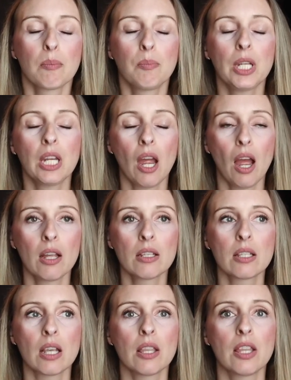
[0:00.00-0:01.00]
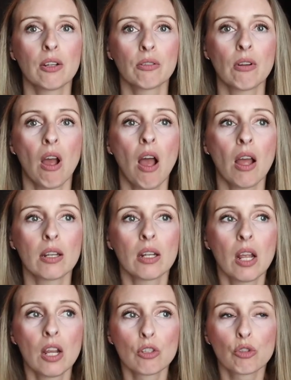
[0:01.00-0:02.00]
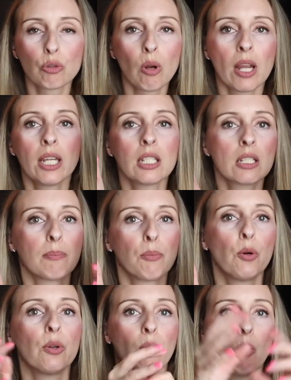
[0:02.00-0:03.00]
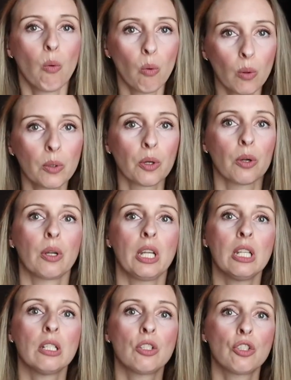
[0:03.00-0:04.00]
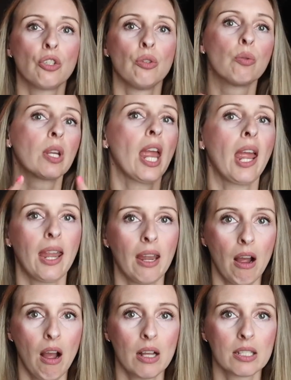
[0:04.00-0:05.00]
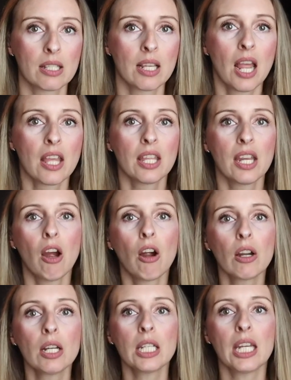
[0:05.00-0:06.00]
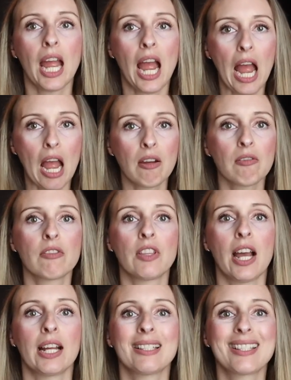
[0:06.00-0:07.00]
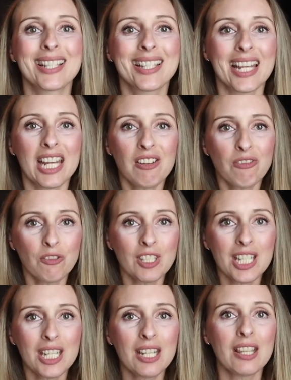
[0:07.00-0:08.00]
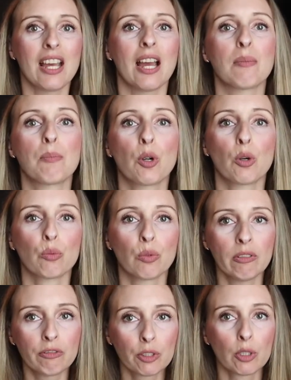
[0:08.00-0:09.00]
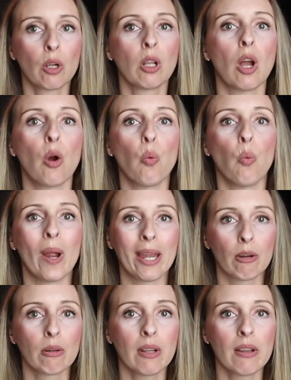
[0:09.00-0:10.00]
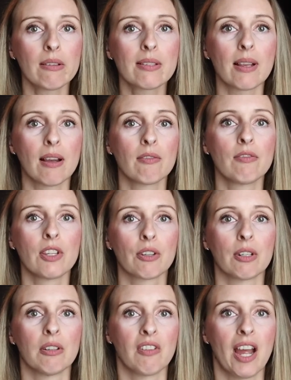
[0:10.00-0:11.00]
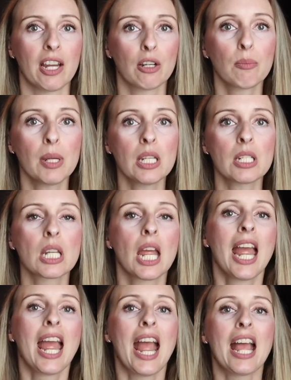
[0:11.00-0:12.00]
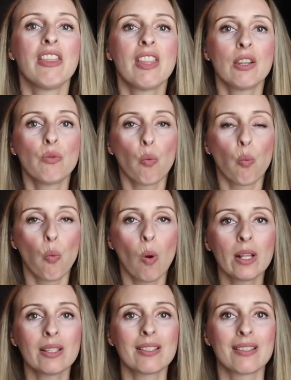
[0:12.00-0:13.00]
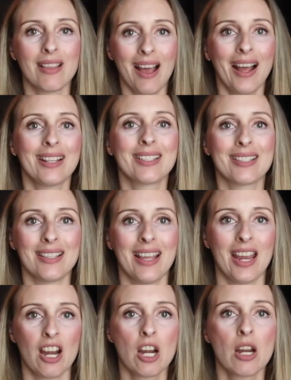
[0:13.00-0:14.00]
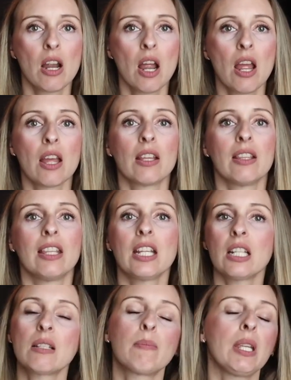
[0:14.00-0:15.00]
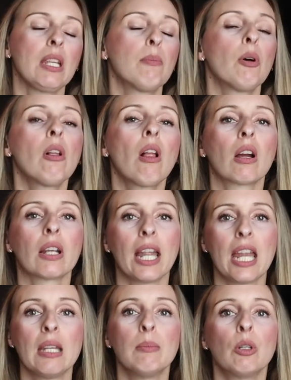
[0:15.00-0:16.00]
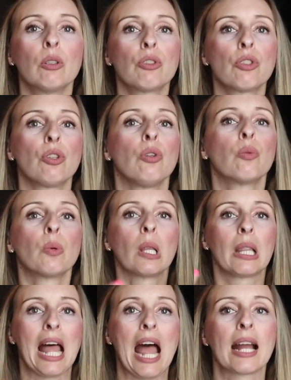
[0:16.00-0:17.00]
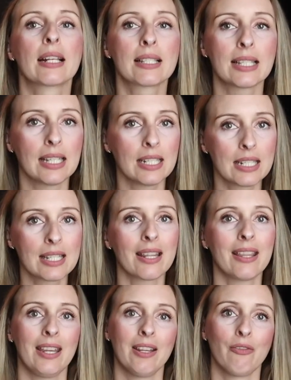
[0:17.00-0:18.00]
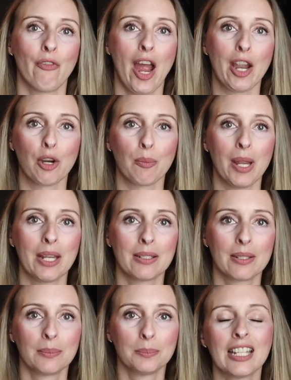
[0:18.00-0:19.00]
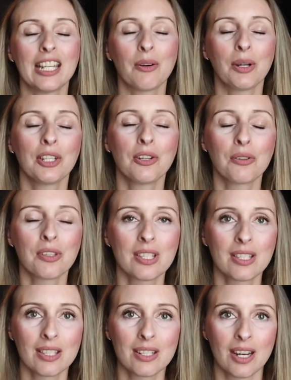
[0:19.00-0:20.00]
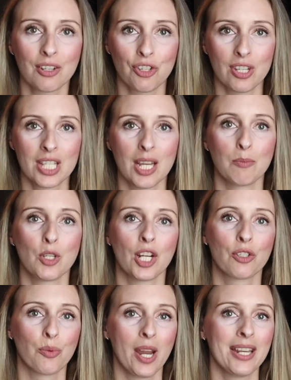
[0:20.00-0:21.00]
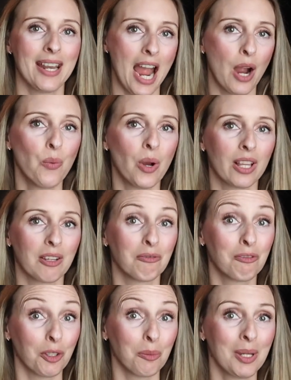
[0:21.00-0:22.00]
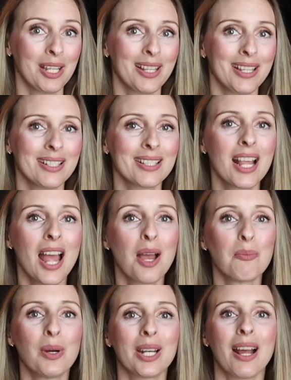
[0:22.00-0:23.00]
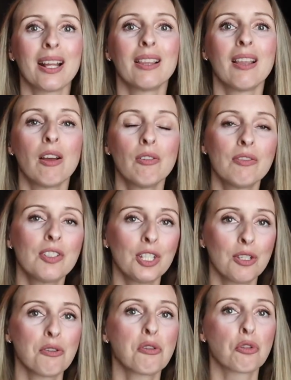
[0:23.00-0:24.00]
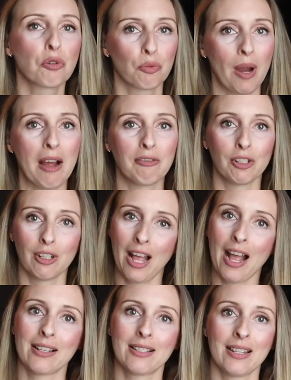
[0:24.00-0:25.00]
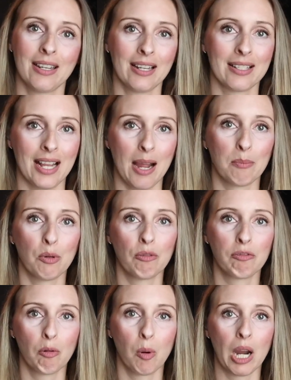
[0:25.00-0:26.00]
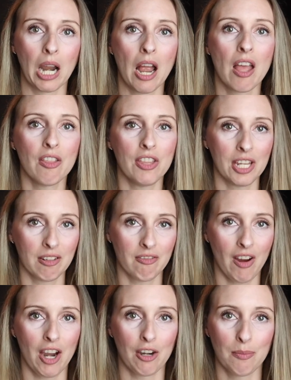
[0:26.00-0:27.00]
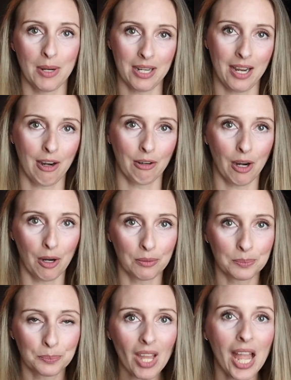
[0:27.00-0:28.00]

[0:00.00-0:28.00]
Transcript: because they're not trying to put order into chaos. They already have that safety, that peripheral awareness of their environment, and then once that's there, these people are able to relax into the environment. Now, I know this is a touchy subject right now while I'm filming this, but I love to use travel as an example for the environment arrow.